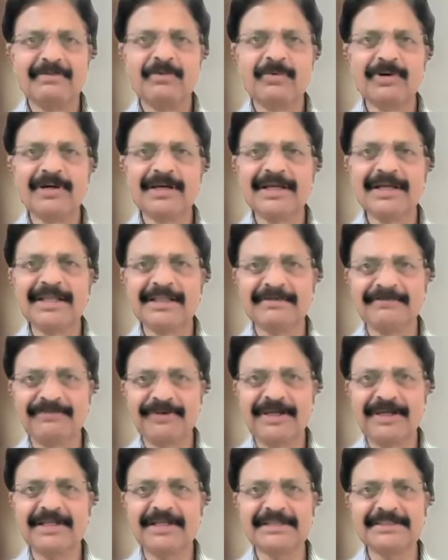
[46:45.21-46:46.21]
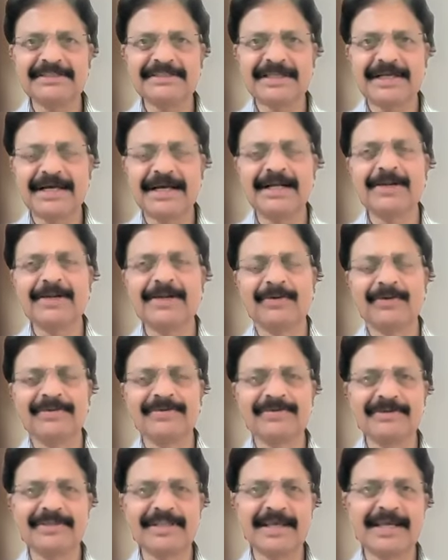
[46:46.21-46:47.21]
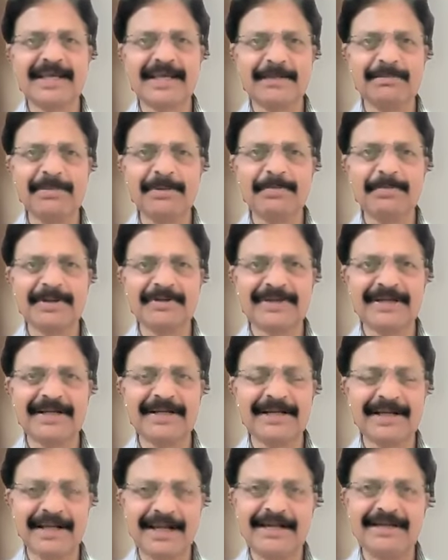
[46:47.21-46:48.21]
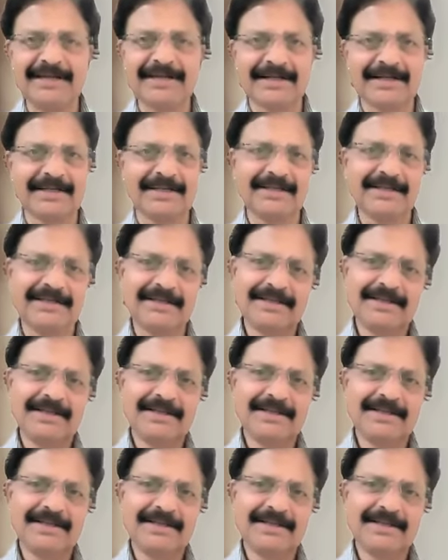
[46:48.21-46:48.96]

only in the fetus, and also they can be present later